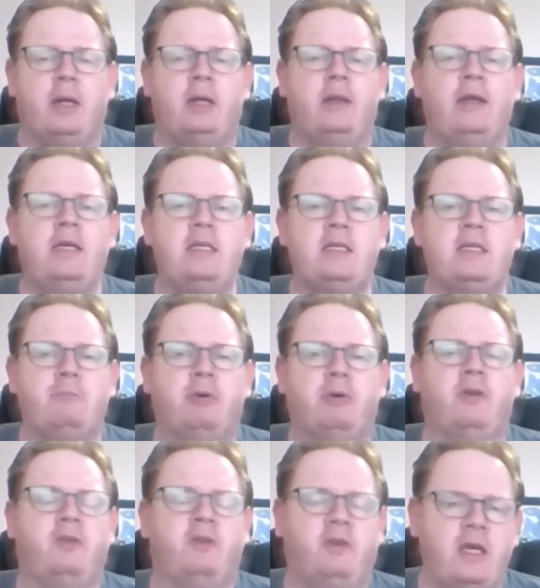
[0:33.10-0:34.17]
police
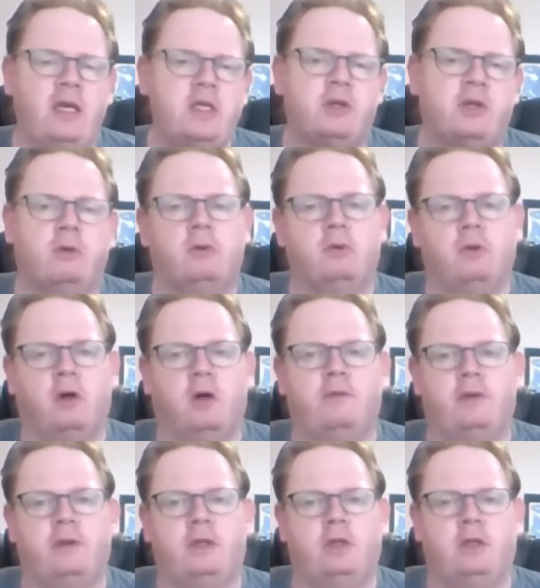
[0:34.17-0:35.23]
procedural
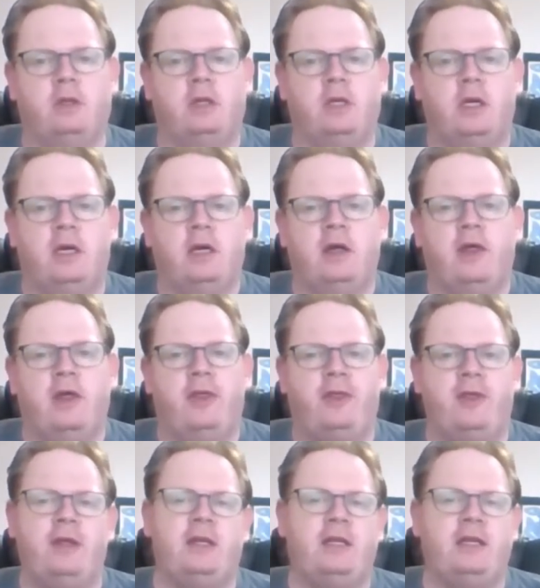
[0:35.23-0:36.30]
novel
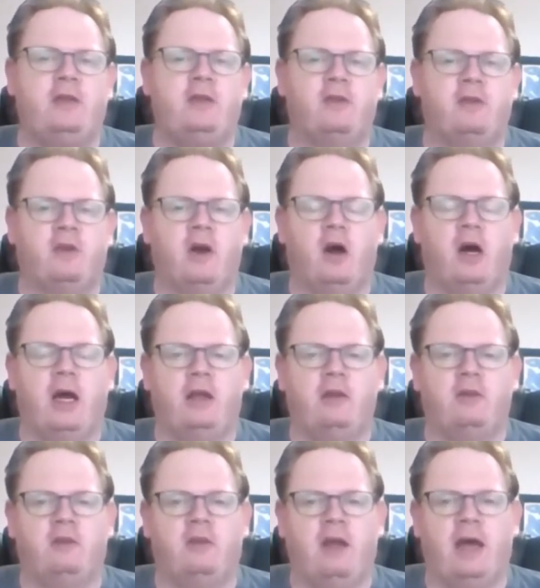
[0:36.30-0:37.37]
thinly
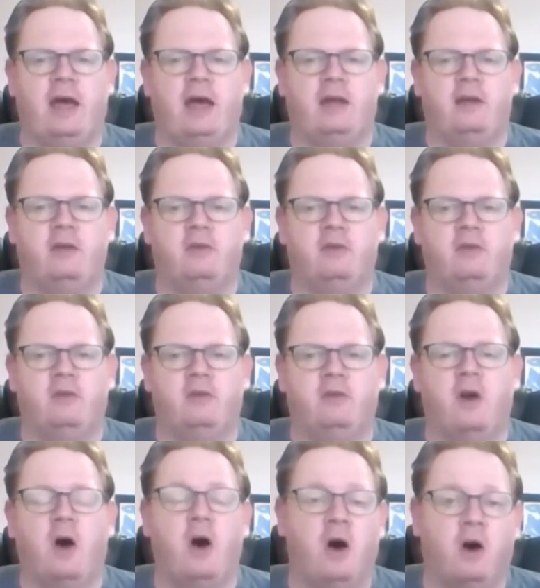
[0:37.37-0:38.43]
disguised
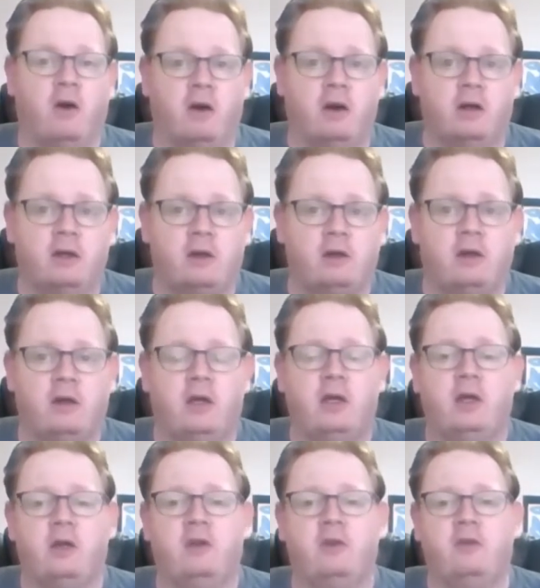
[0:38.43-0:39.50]
as horror.
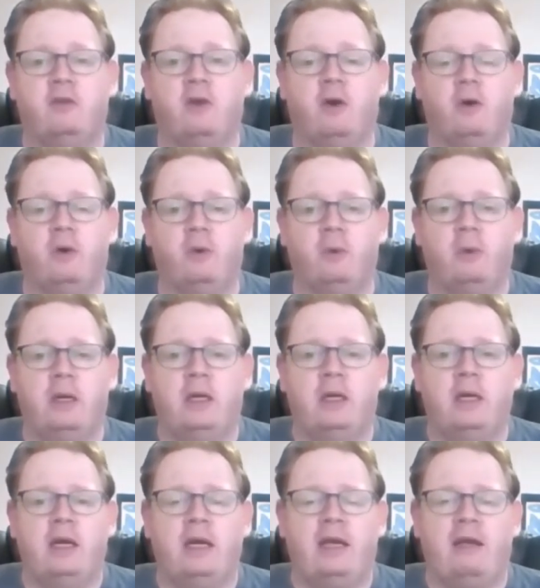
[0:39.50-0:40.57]
So
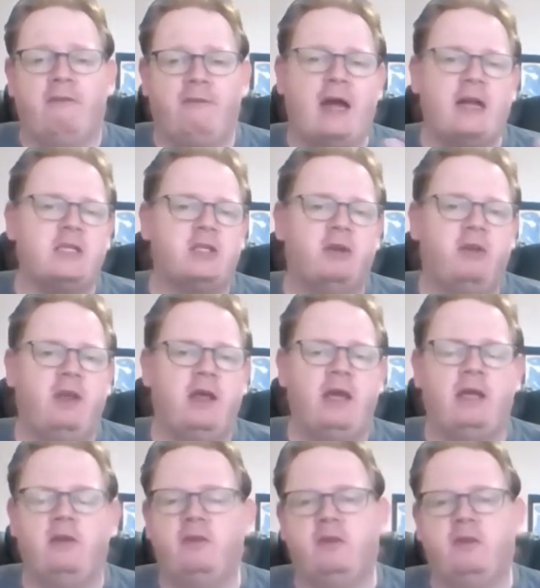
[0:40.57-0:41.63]
if that's your
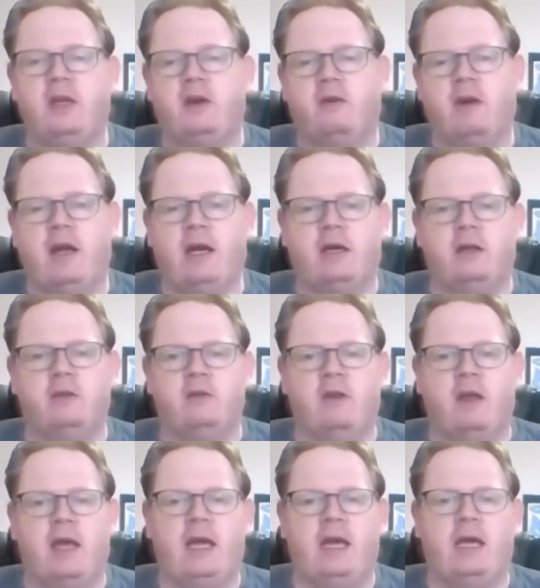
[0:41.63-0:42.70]
thing, stick
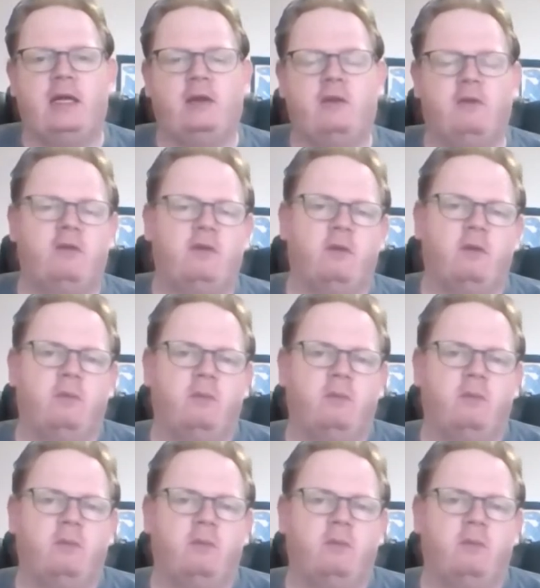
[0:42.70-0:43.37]
around and